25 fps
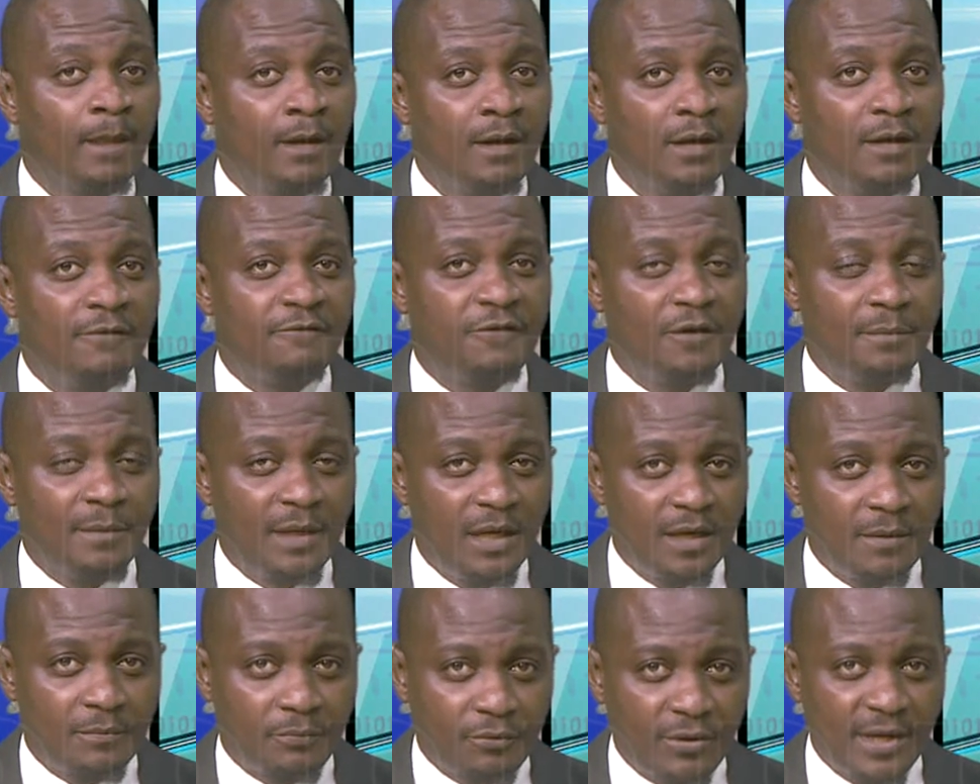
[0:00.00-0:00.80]
And
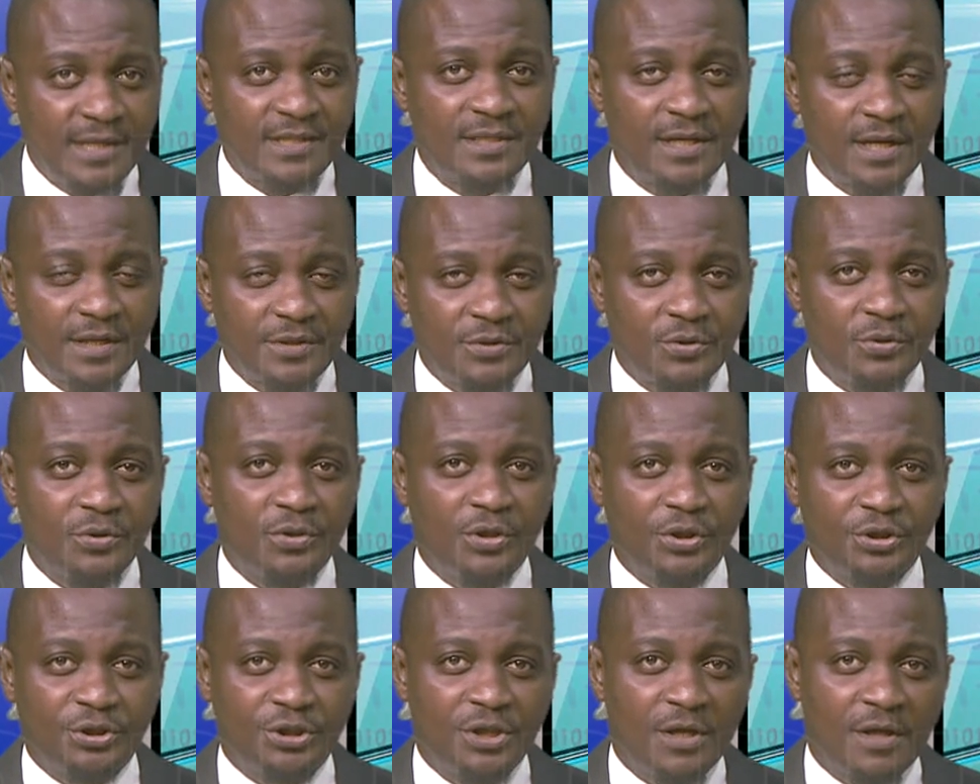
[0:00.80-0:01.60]
former President
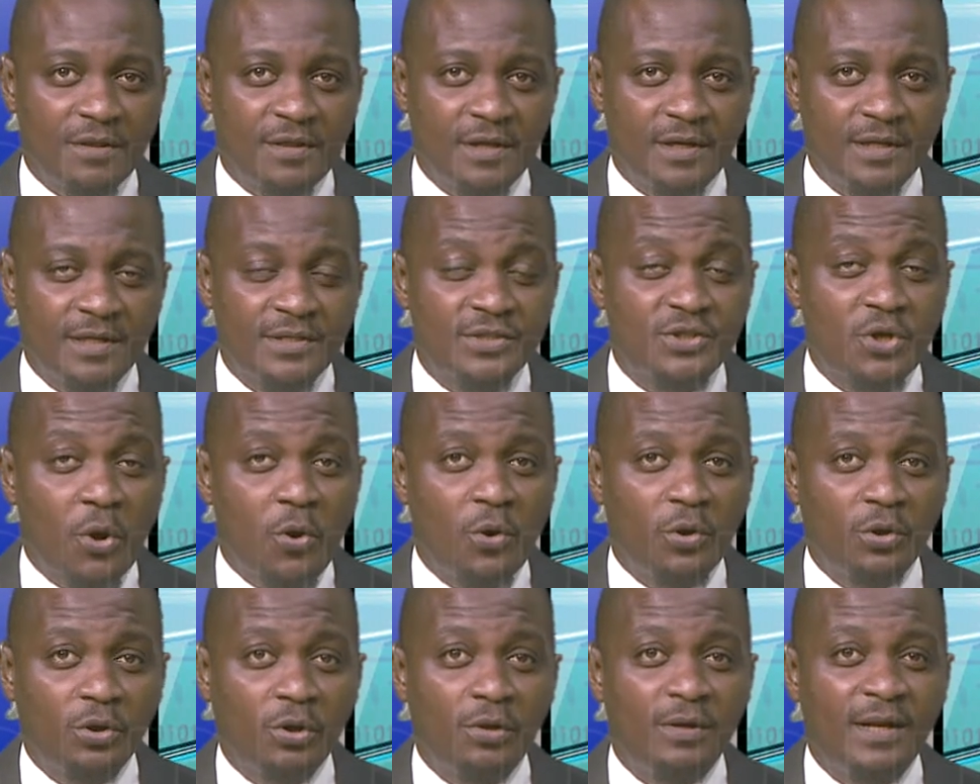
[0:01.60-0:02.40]
Goodluck Jonathan has
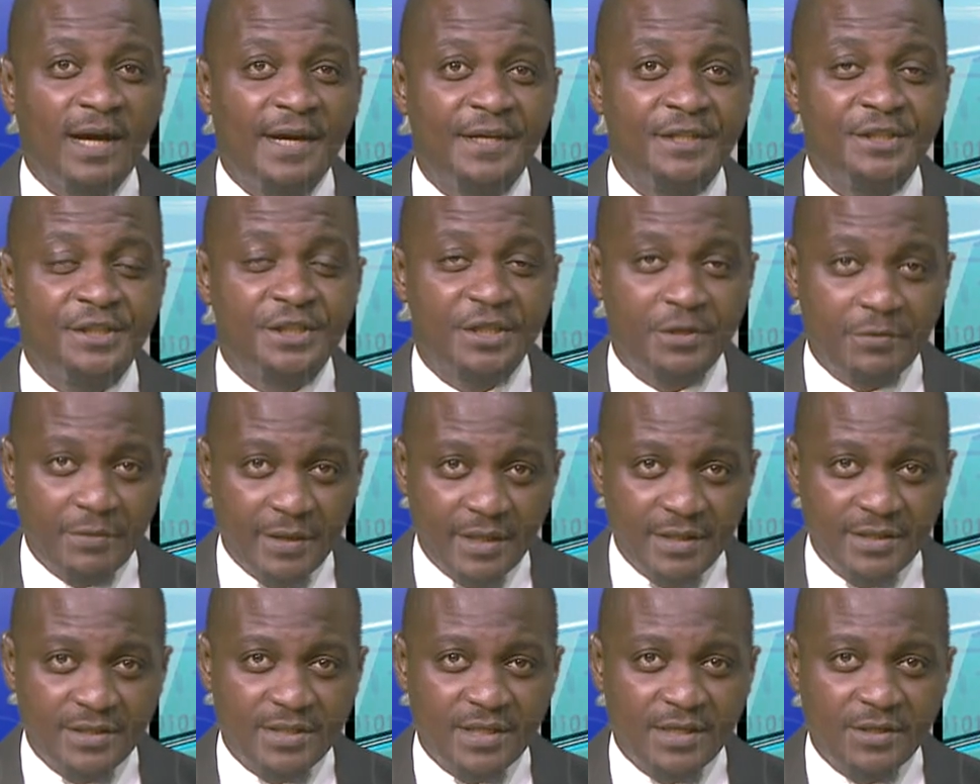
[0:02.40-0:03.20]
called on
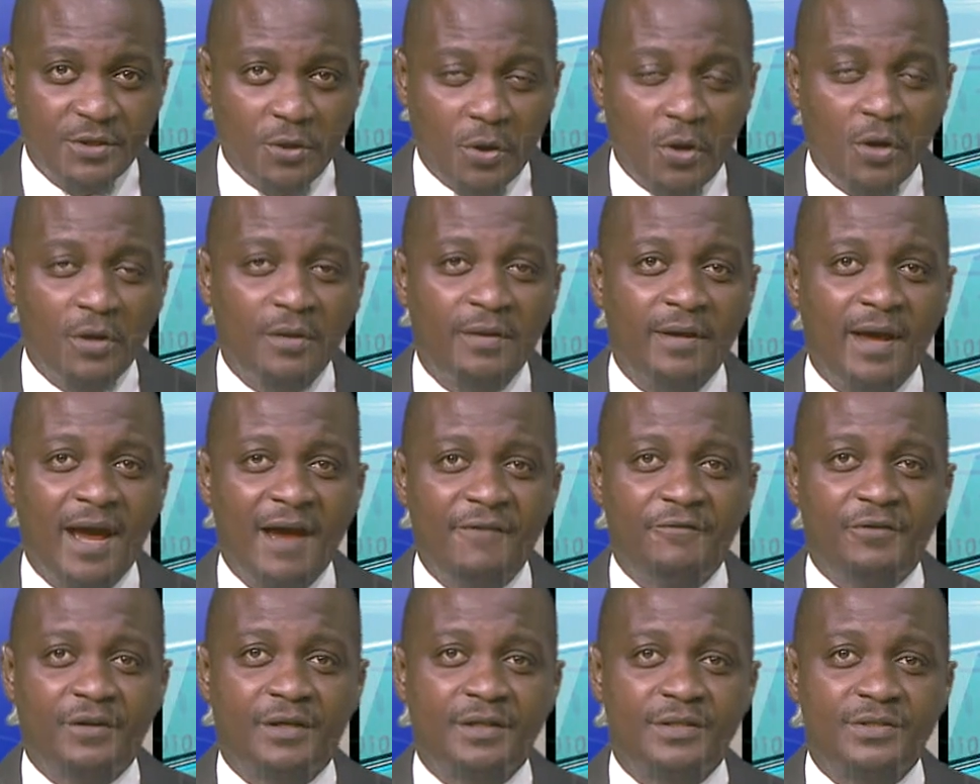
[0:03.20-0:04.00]
Nigerians and other
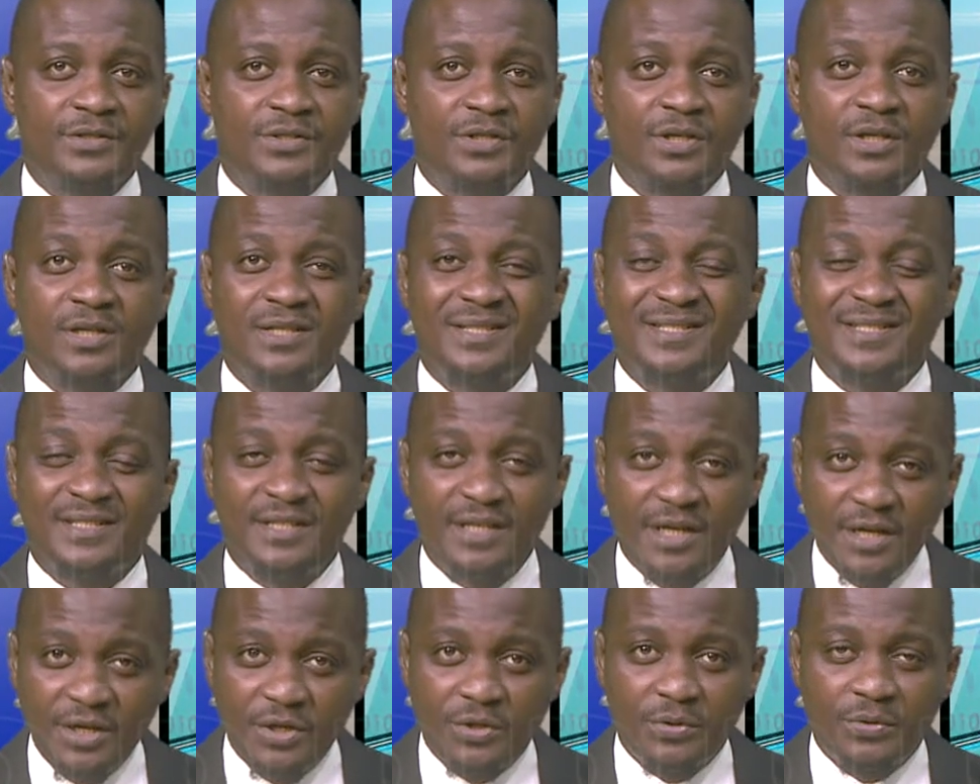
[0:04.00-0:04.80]
Africans to
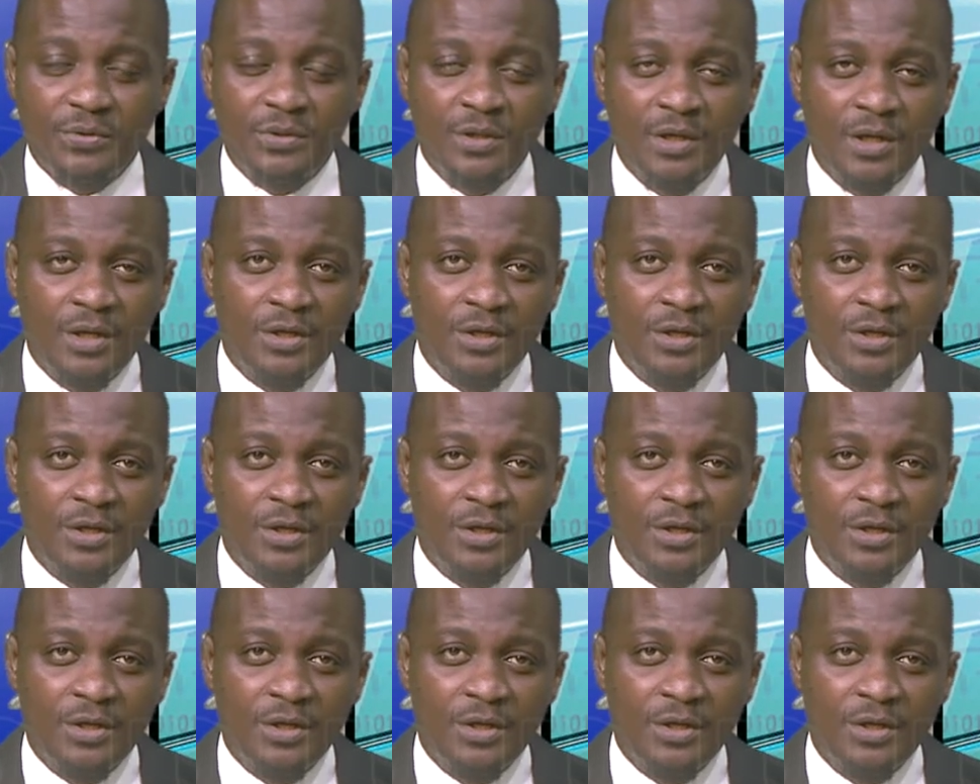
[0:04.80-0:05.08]
continue